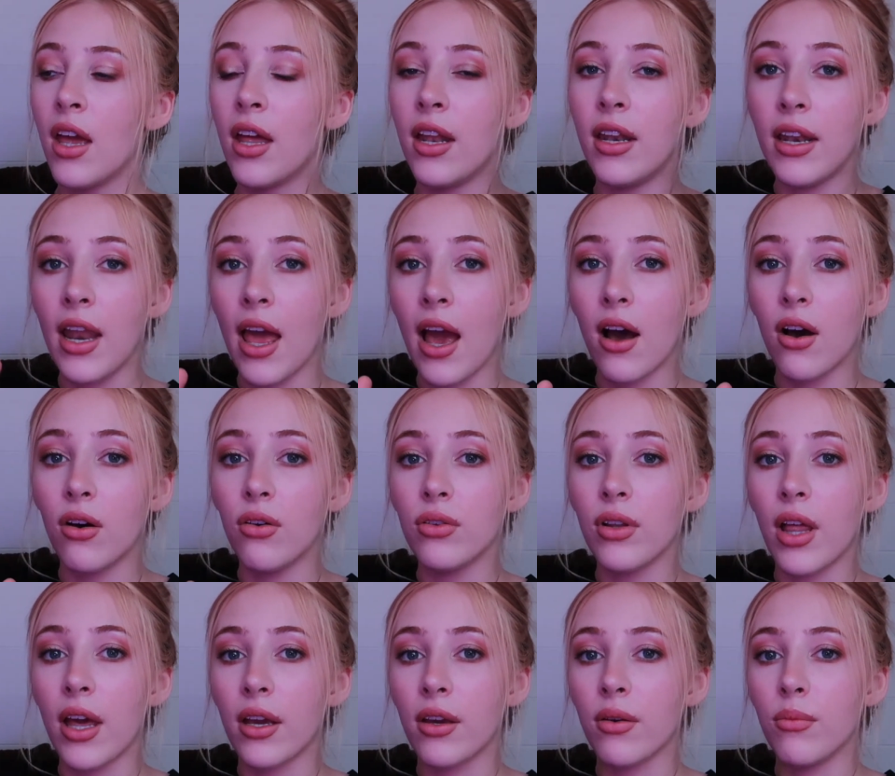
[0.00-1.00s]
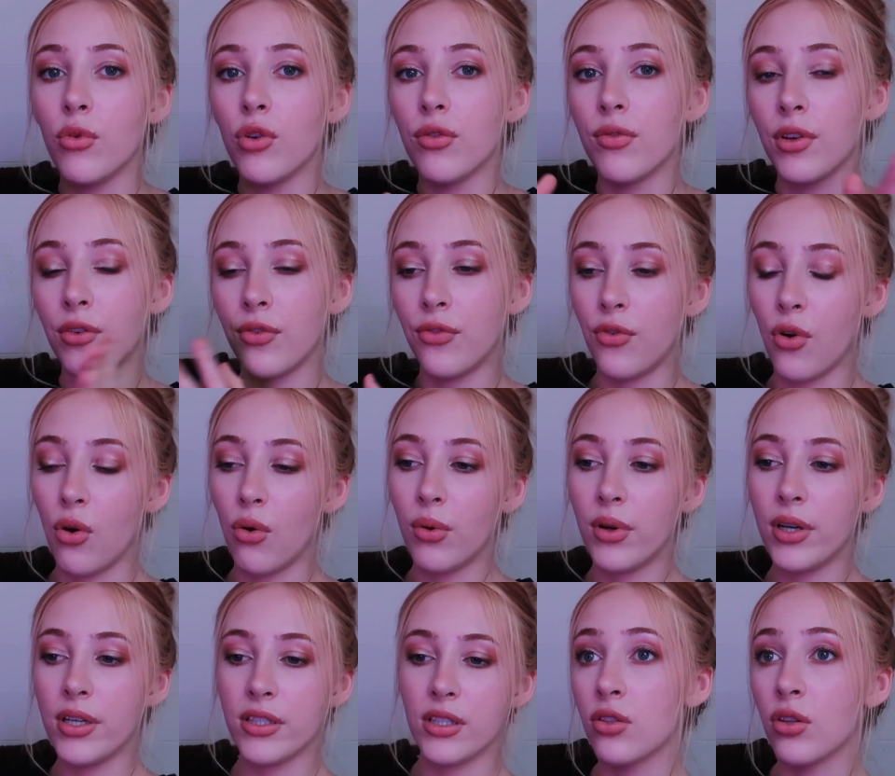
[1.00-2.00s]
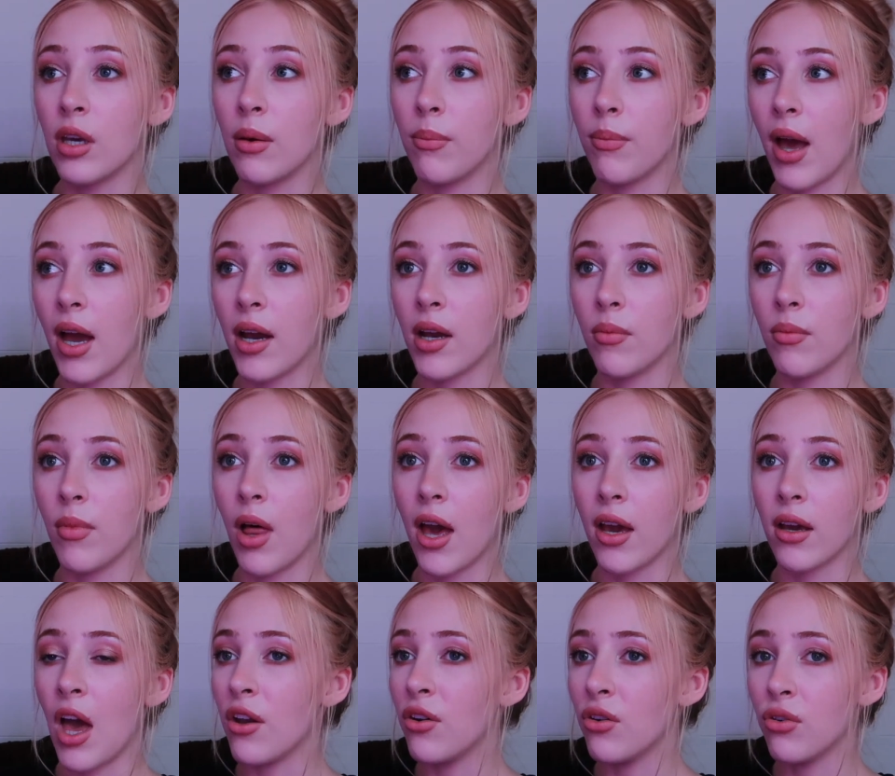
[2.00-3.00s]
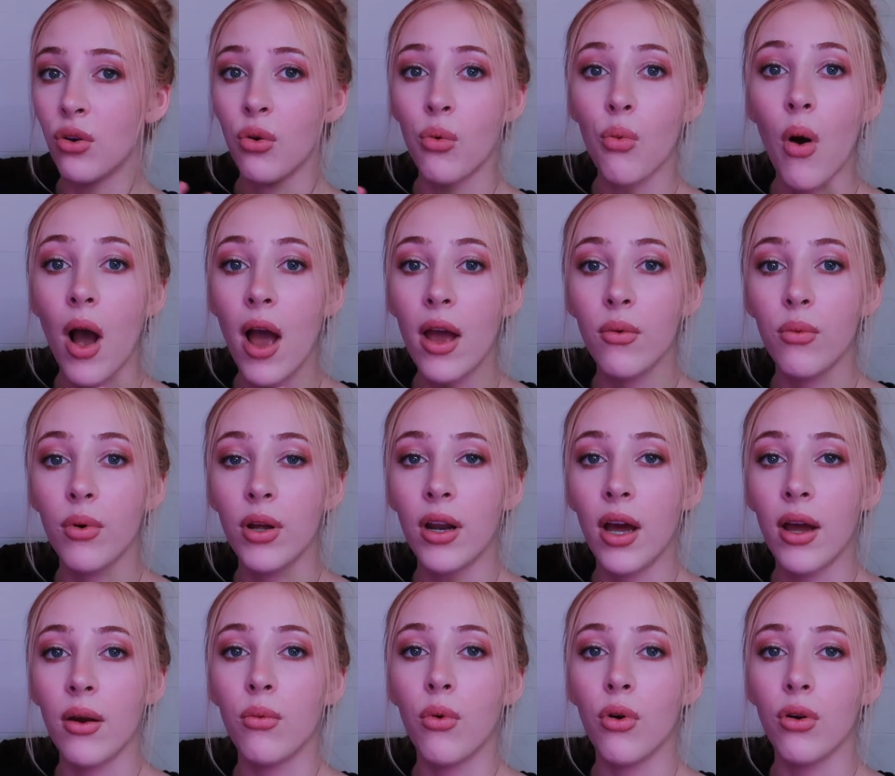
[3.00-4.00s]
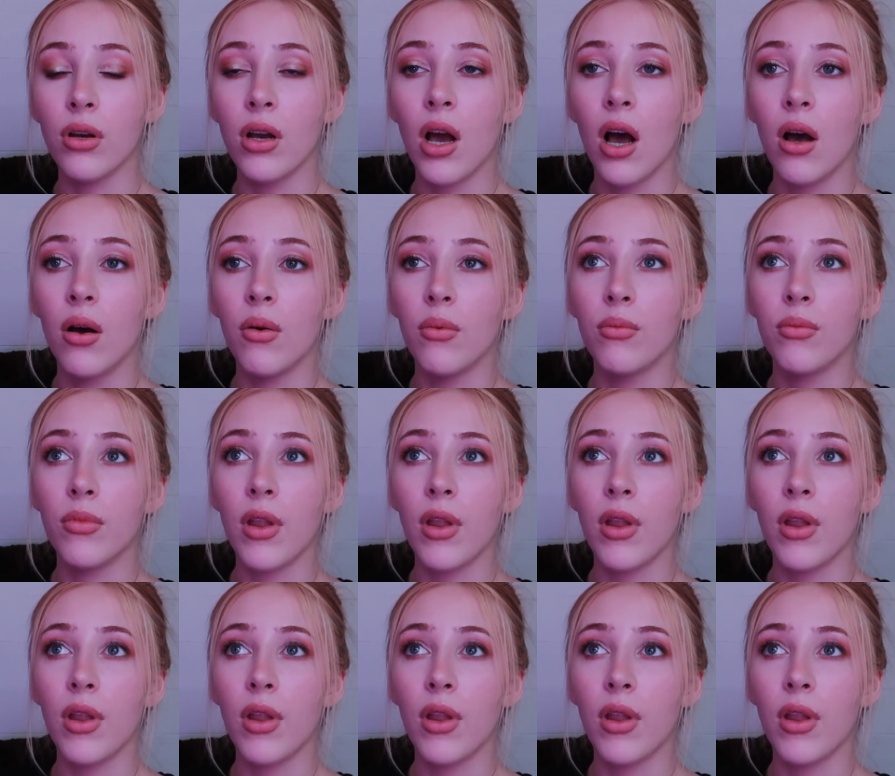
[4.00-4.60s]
Now, like moving forward and looking back, I'm like, I don't know why when I woke up,